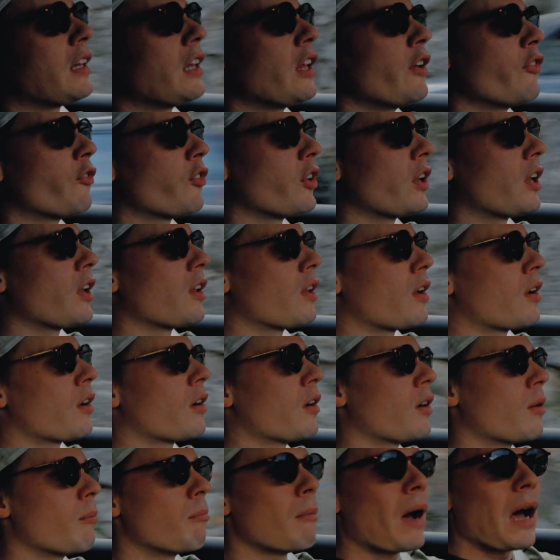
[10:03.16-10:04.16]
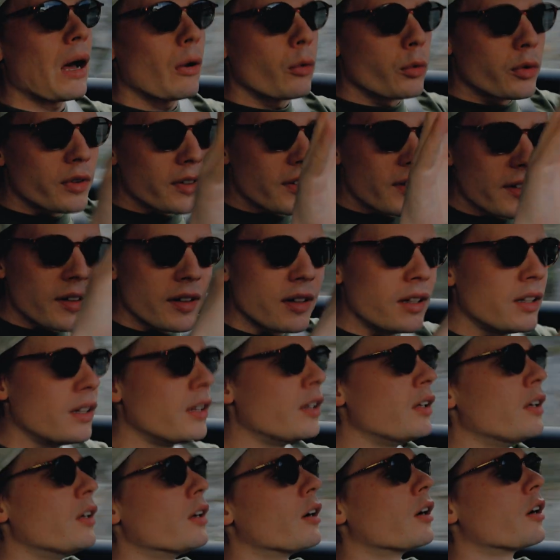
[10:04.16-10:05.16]
live in
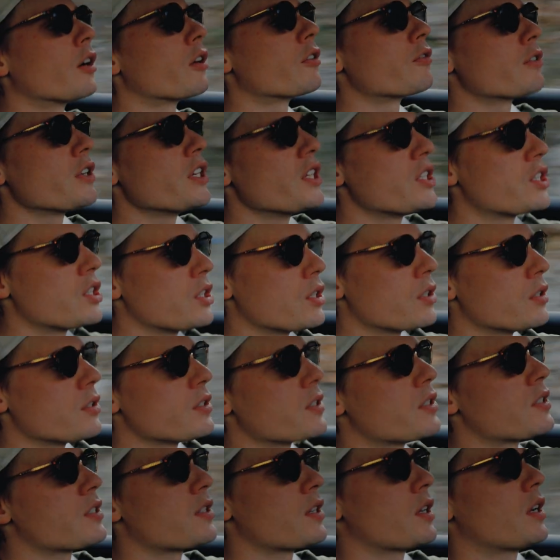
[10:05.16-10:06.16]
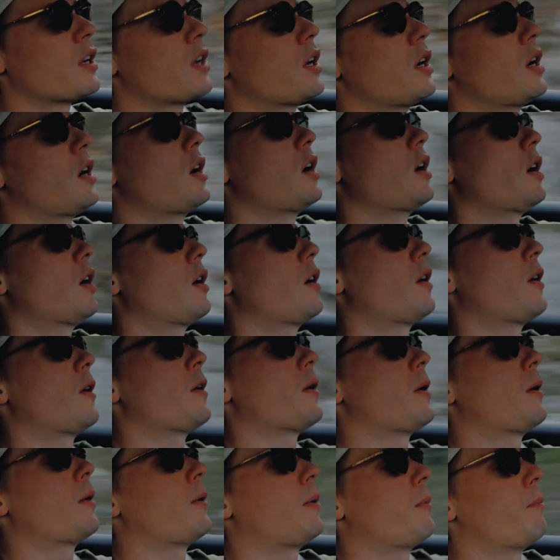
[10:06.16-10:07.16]
mounty regions.
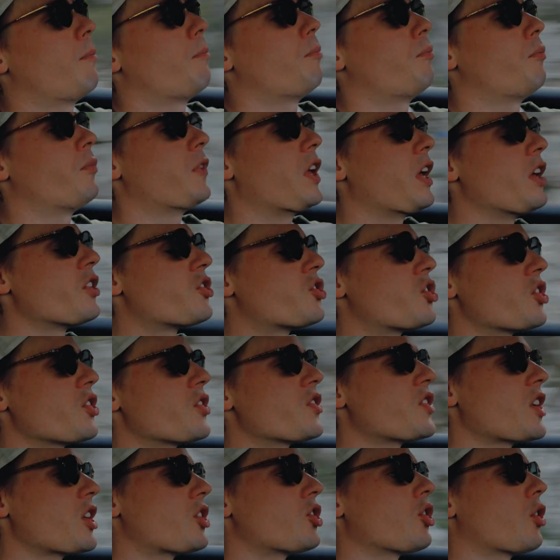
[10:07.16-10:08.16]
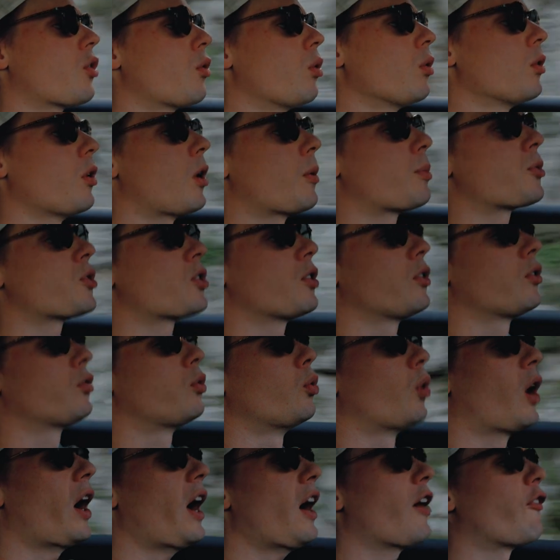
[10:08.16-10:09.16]
It's just such a cool option
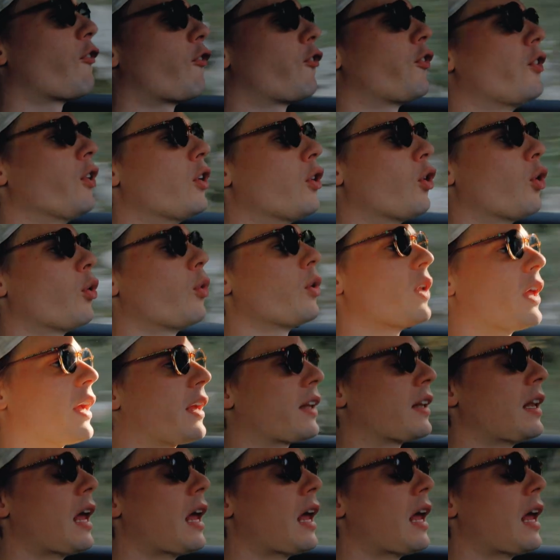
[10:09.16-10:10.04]
to have, you know. Like